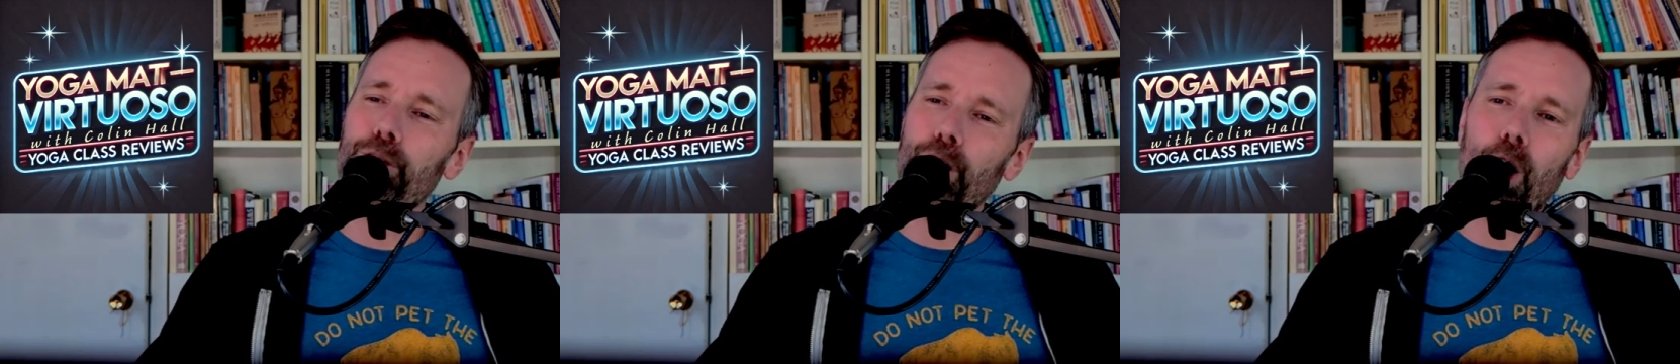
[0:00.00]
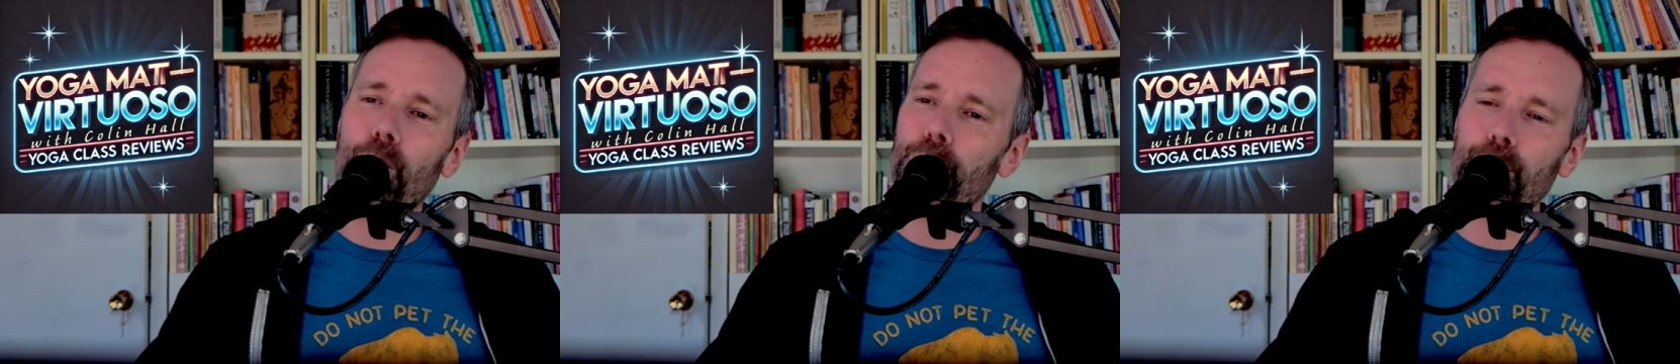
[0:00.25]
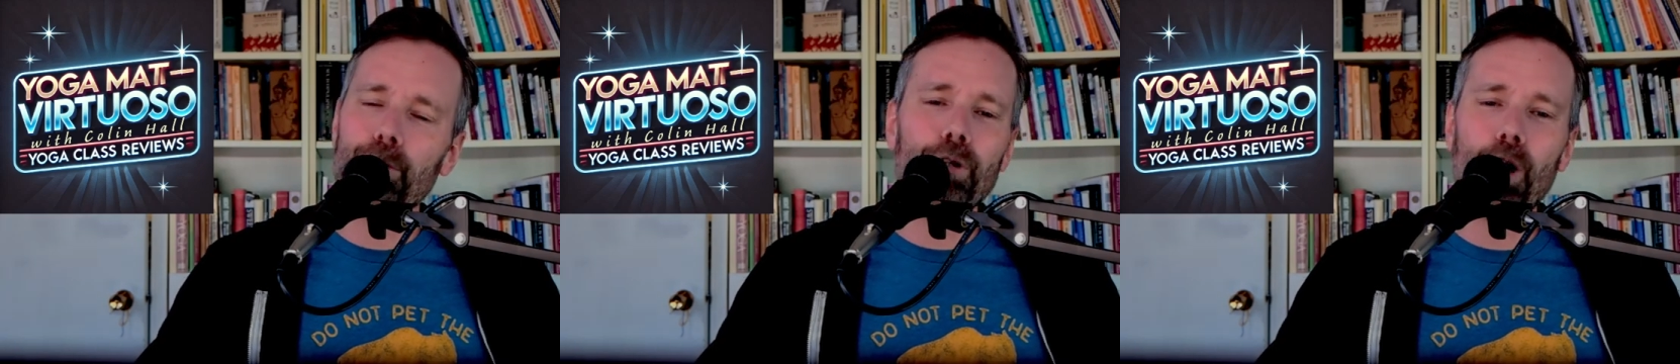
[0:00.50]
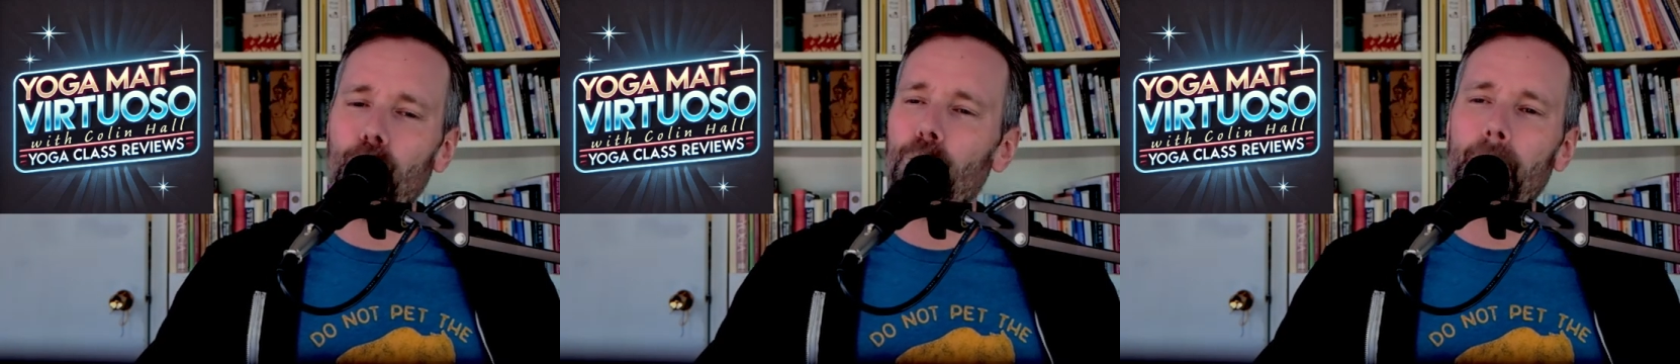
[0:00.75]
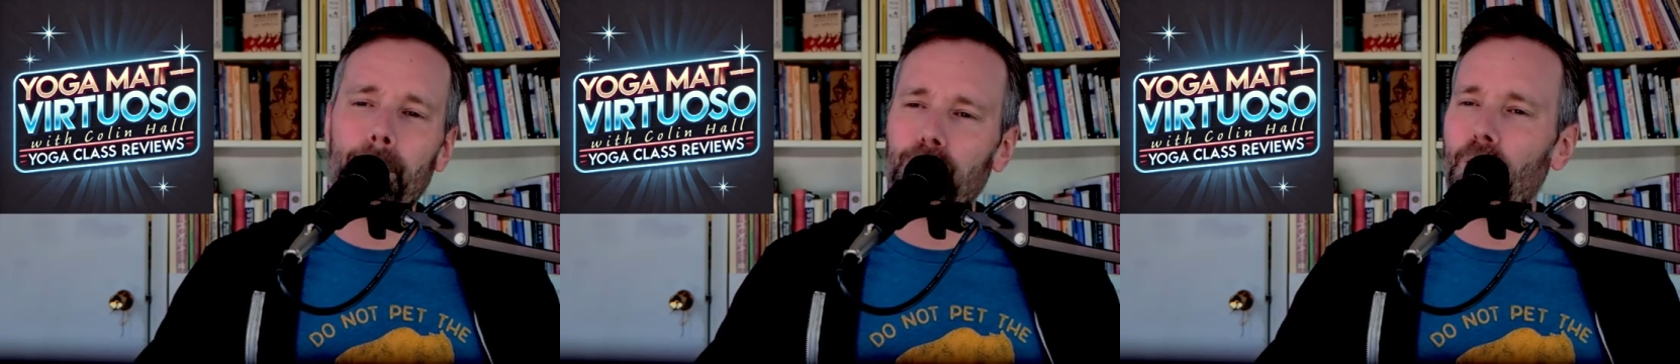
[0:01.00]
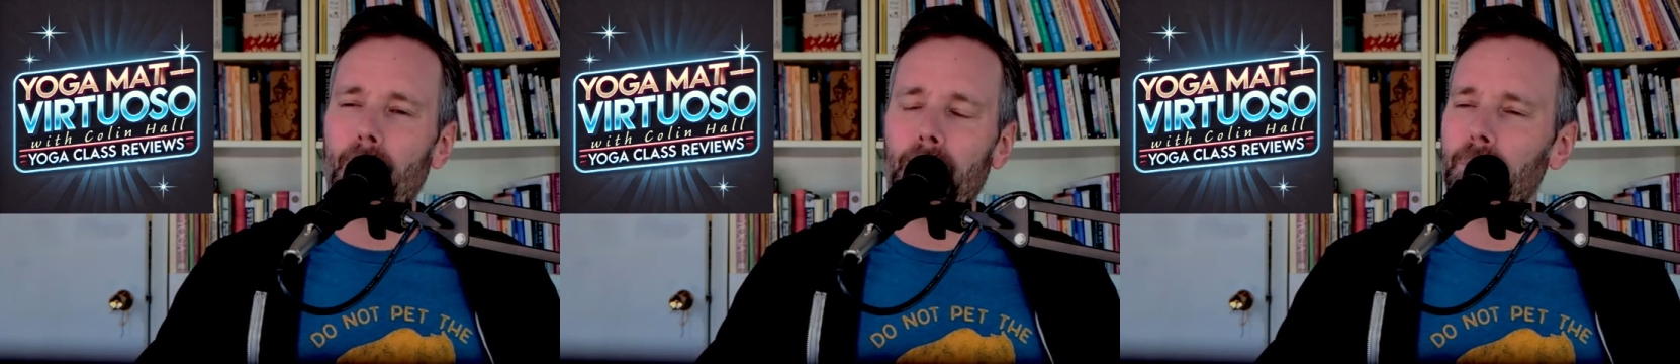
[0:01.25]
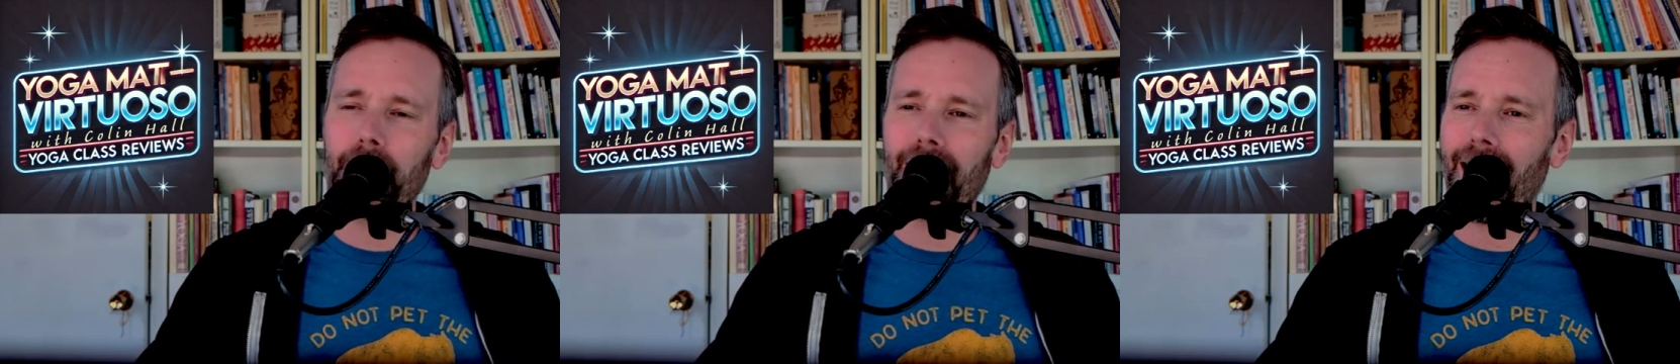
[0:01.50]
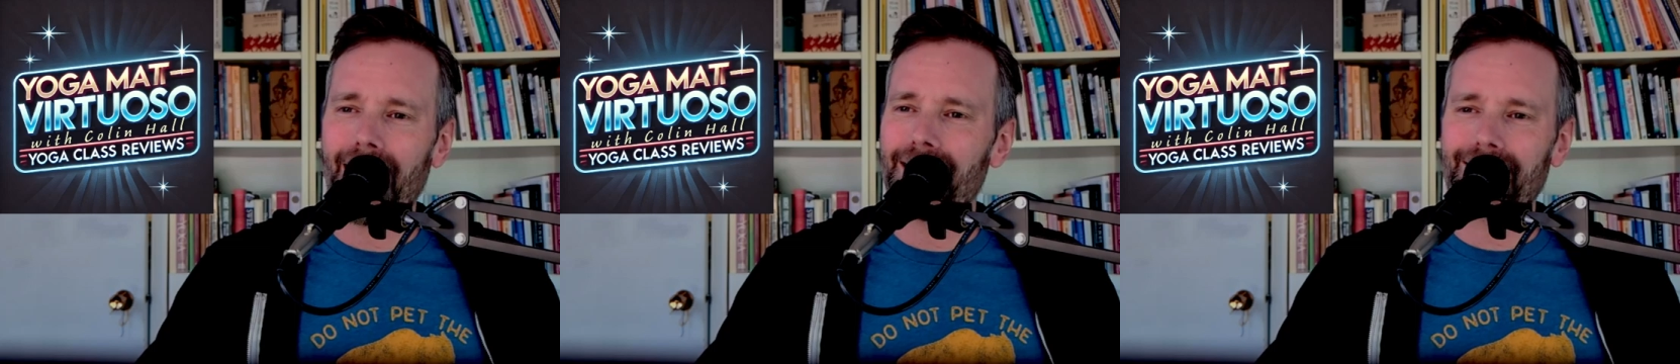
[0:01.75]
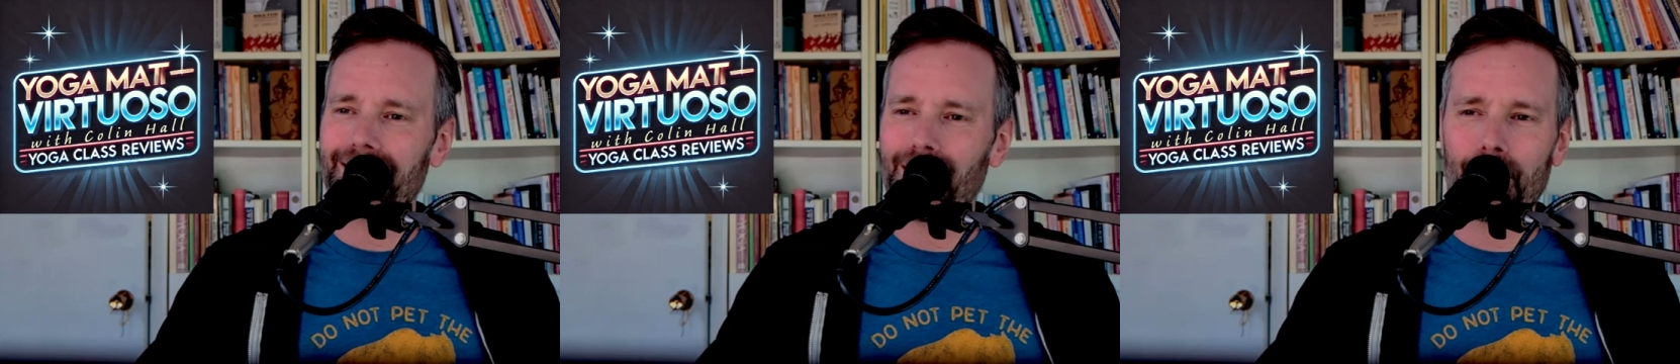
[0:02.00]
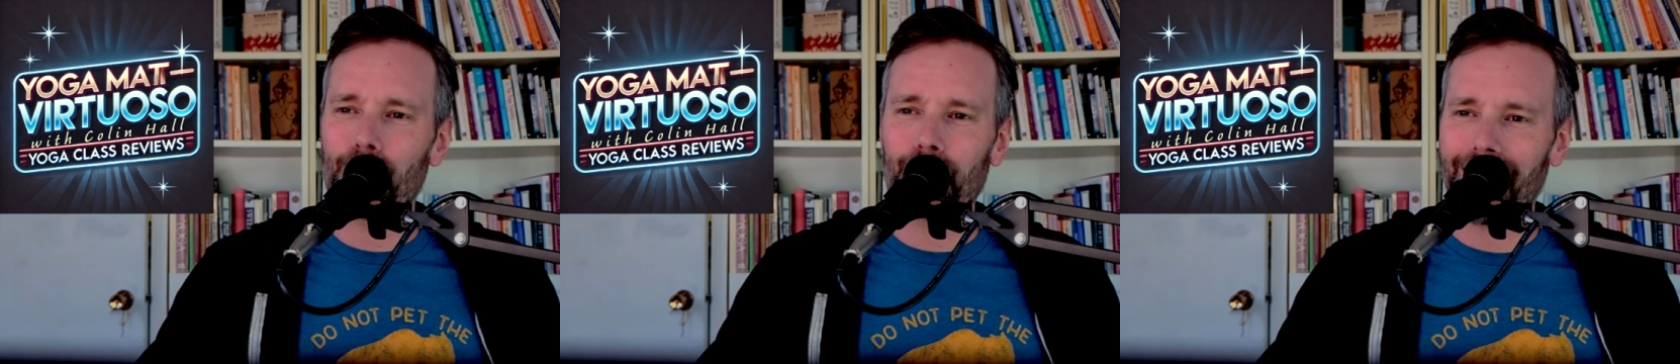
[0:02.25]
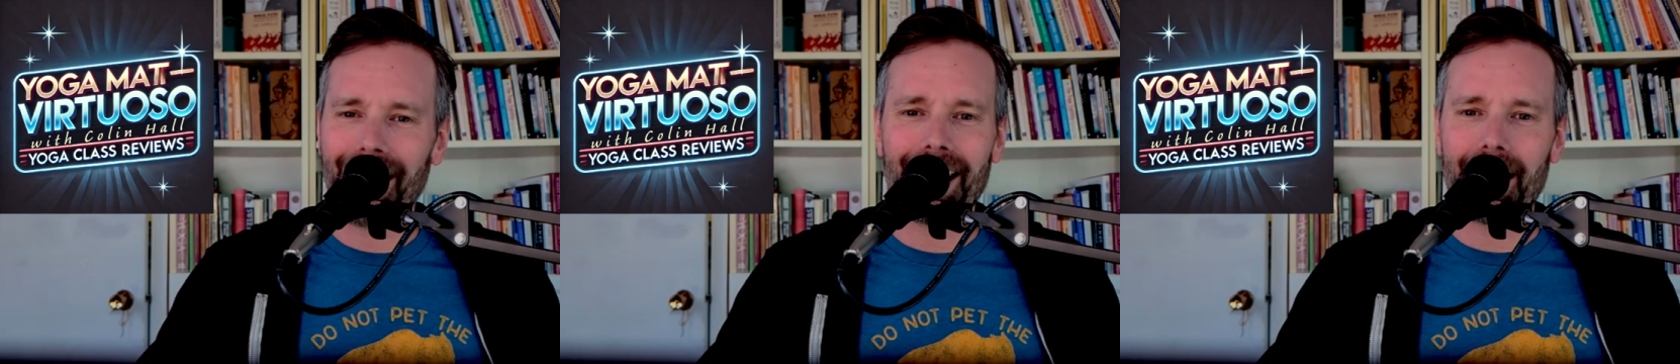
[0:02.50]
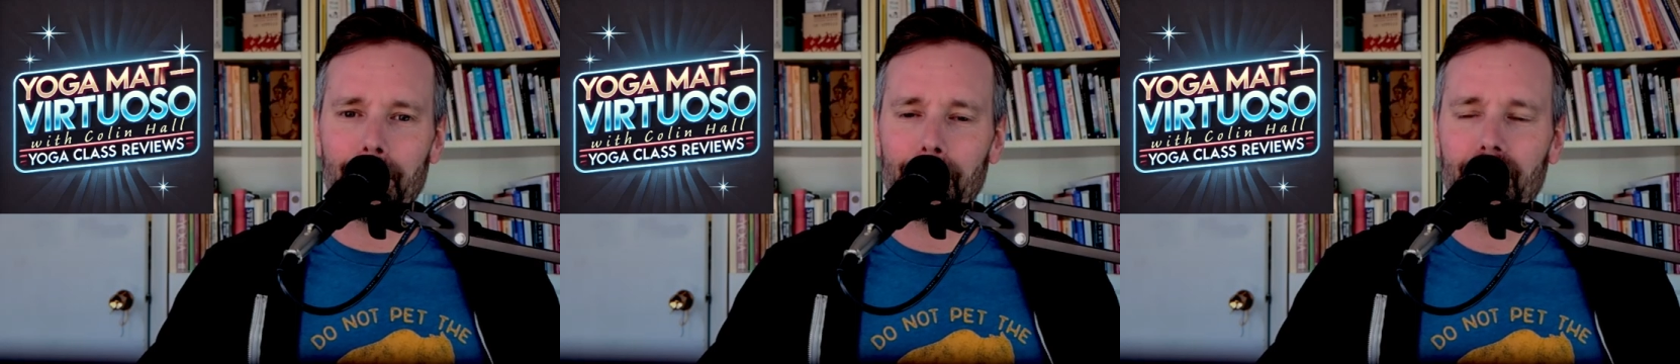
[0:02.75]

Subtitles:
know it probably has another name,